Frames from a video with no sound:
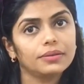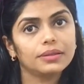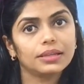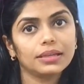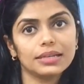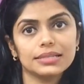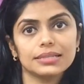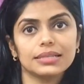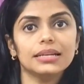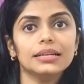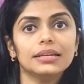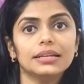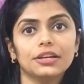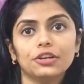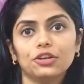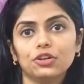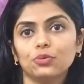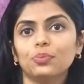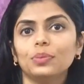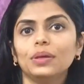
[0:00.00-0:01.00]
the result
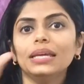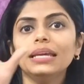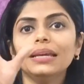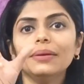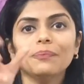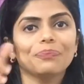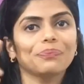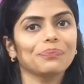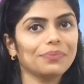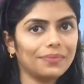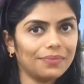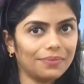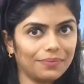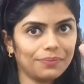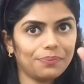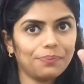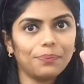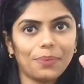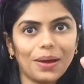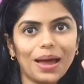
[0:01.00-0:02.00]
to be
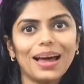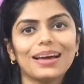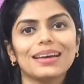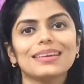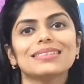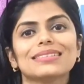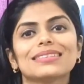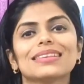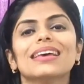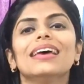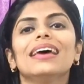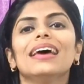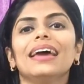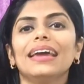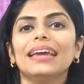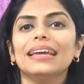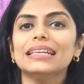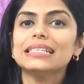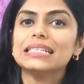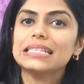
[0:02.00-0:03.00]
pass
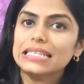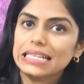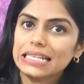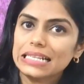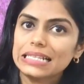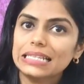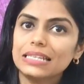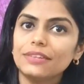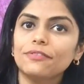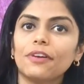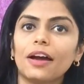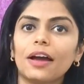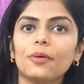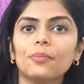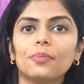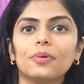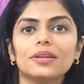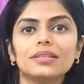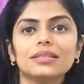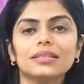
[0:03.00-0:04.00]
is
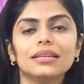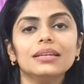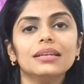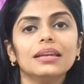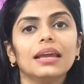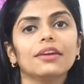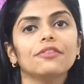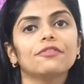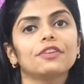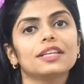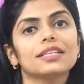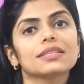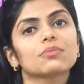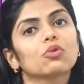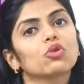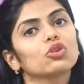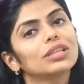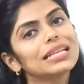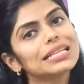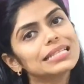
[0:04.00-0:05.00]
65%. If it is
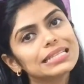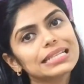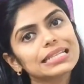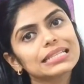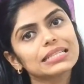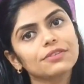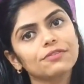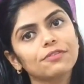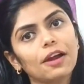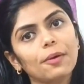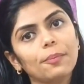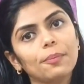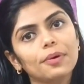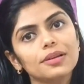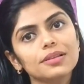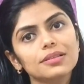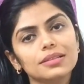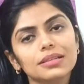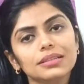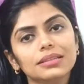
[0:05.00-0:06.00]
more than
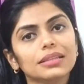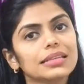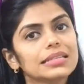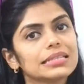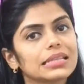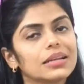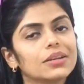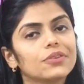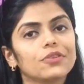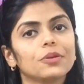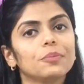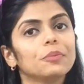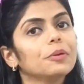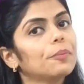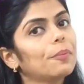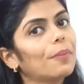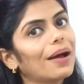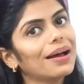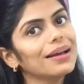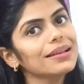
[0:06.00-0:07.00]
65%, the result will
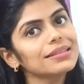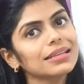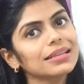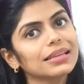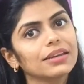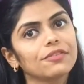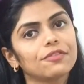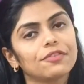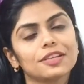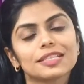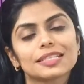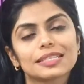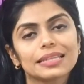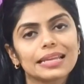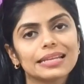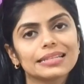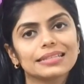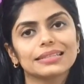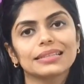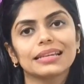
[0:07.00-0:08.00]
be pass, and if it's
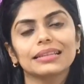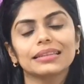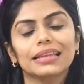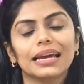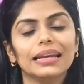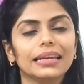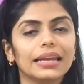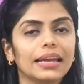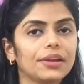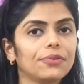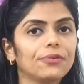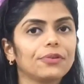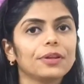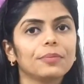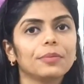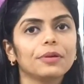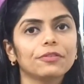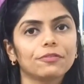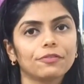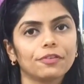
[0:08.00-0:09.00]
lesser than that, it
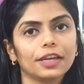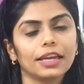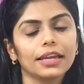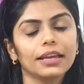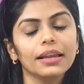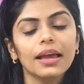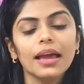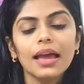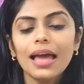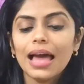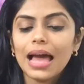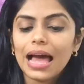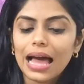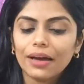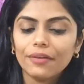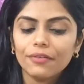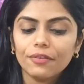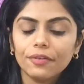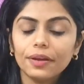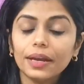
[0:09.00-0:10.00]
will be fail.
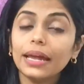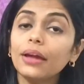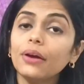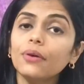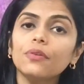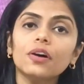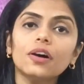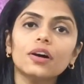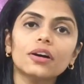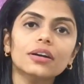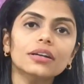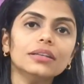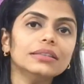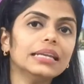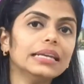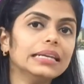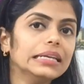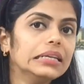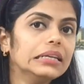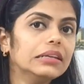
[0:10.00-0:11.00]
However, I have heard
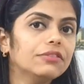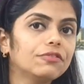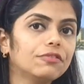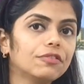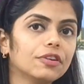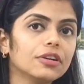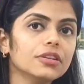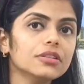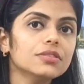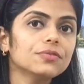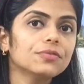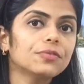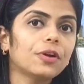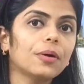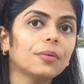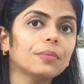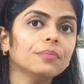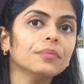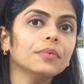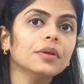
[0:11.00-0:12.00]
that it differs
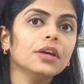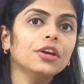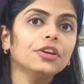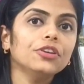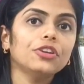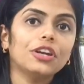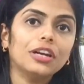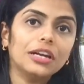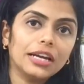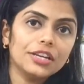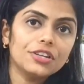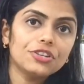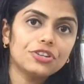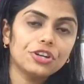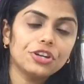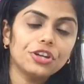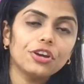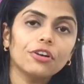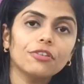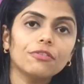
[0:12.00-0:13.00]
from your
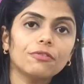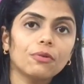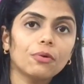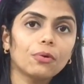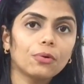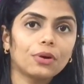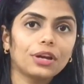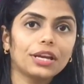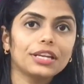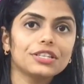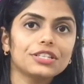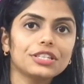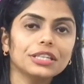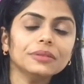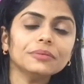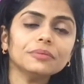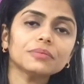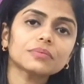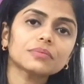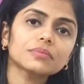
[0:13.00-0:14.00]
country of
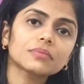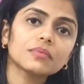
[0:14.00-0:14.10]
origin.